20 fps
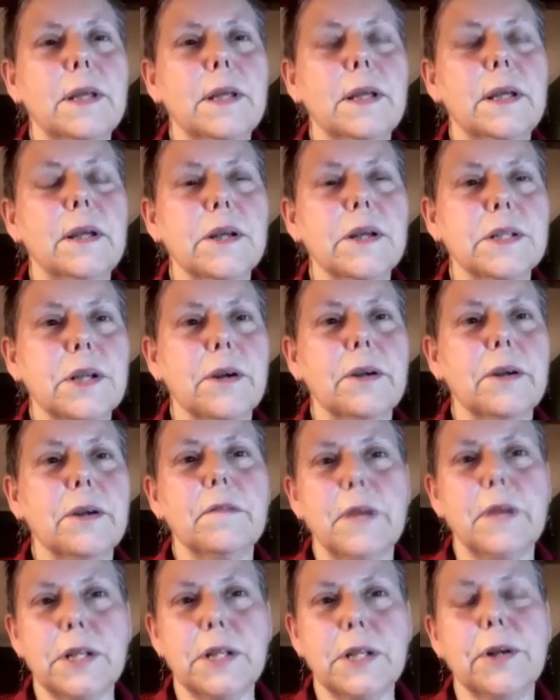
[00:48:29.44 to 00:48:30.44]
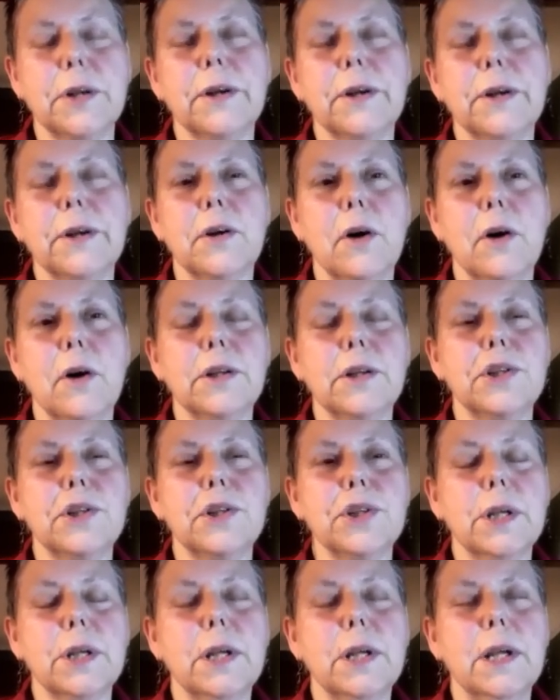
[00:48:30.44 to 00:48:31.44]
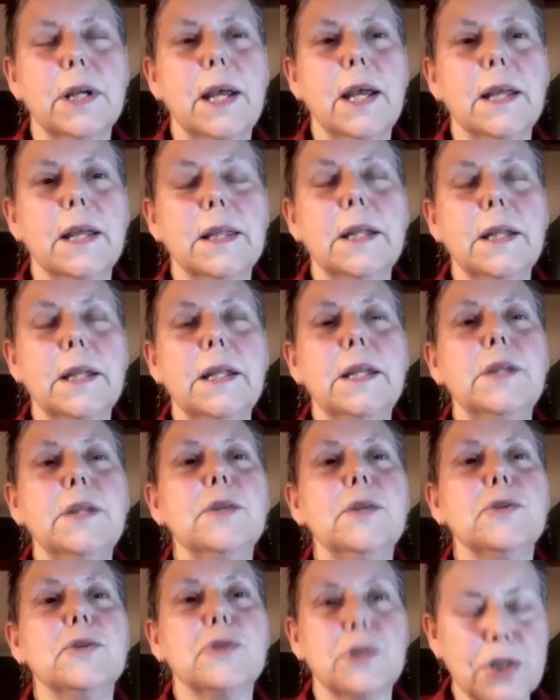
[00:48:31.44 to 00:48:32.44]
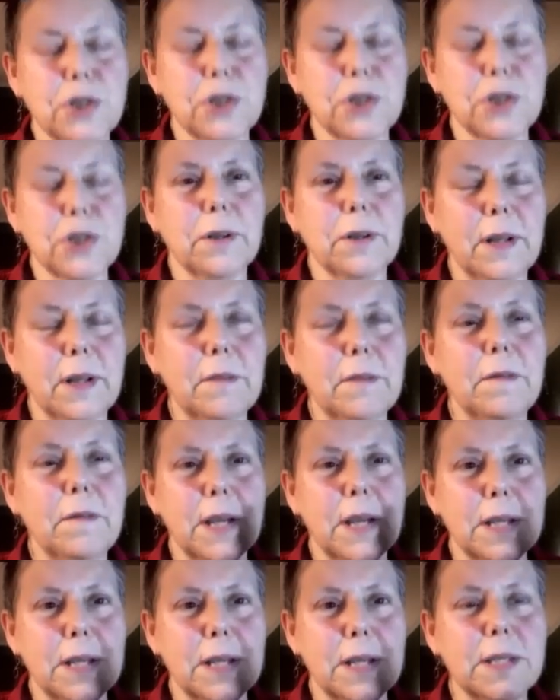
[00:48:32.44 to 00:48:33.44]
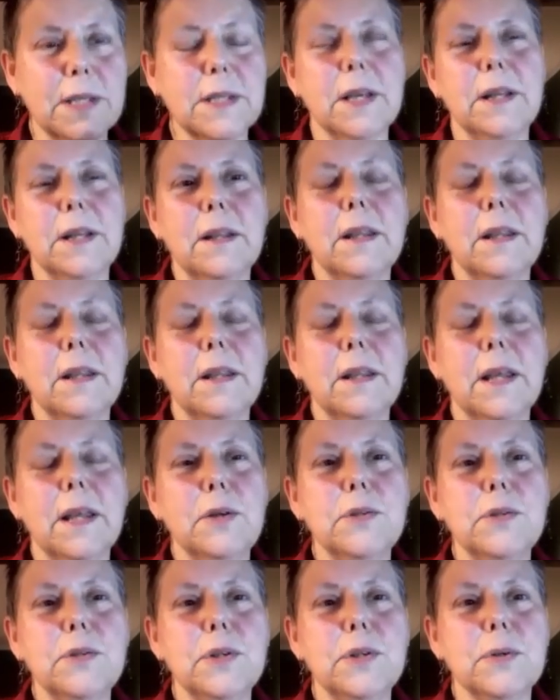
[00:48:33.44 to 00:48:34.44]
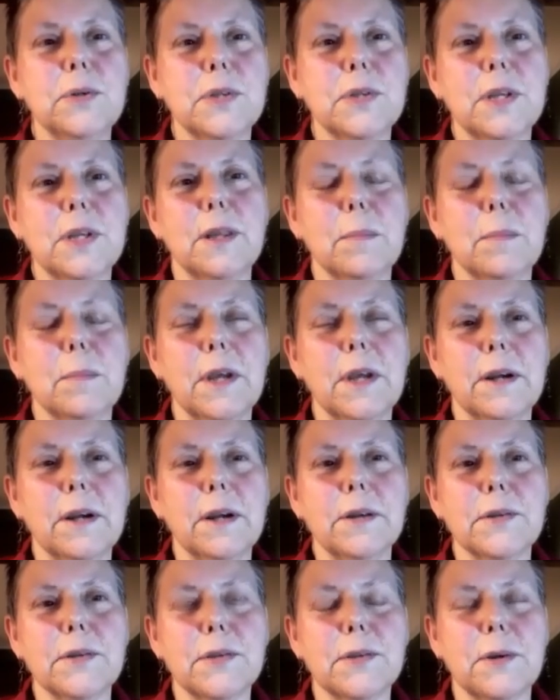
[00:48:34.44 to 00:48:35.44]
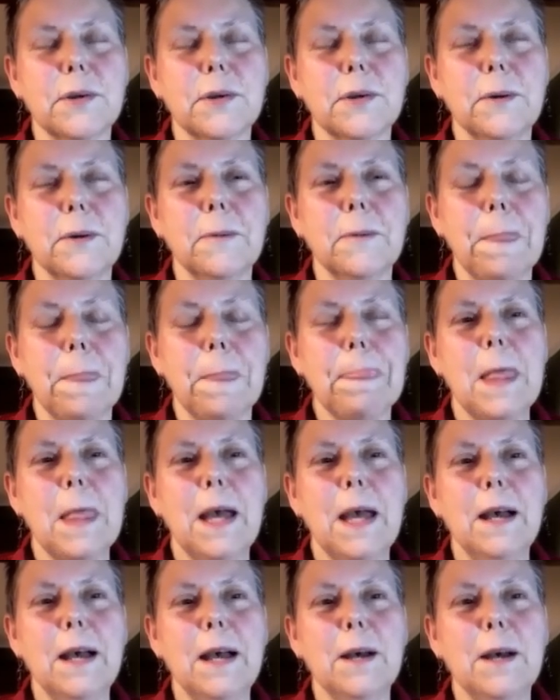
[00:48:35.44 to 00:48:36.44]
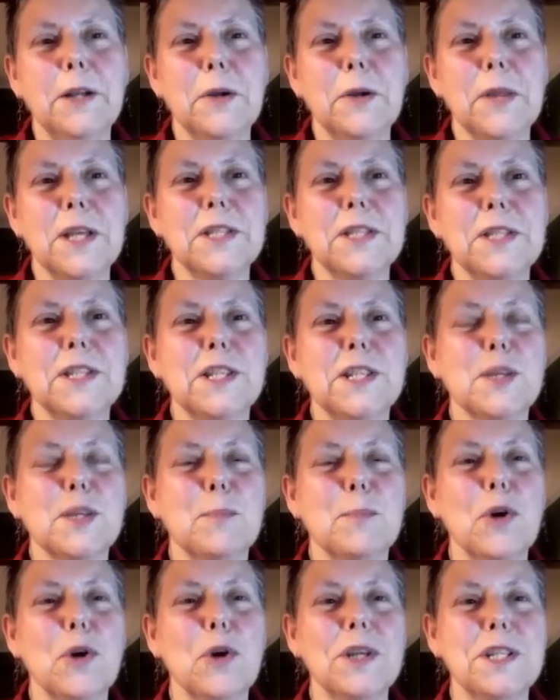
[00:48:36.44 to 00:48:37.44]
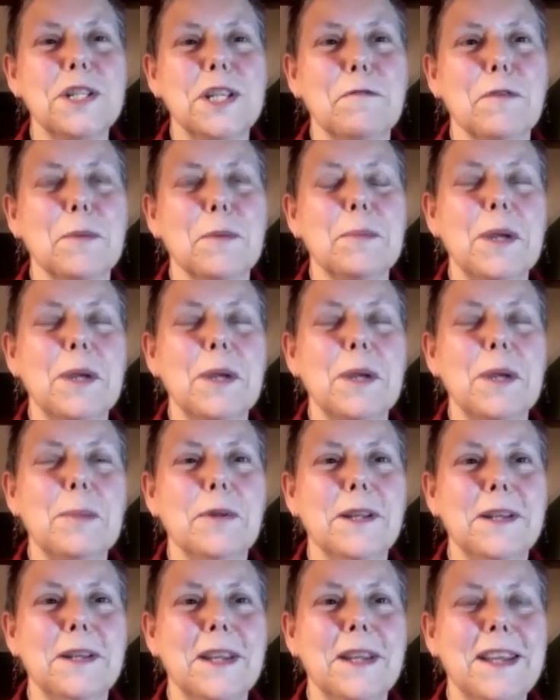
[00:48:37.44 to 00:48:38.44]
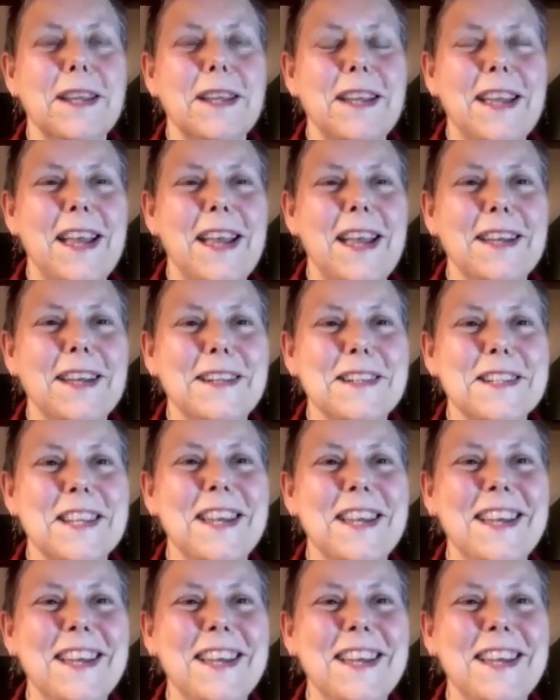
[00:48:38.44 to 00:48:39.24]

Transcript: Ontario Veterinary College and they need nutritional advice, then you do see them there. So I know that's disappointing for people, and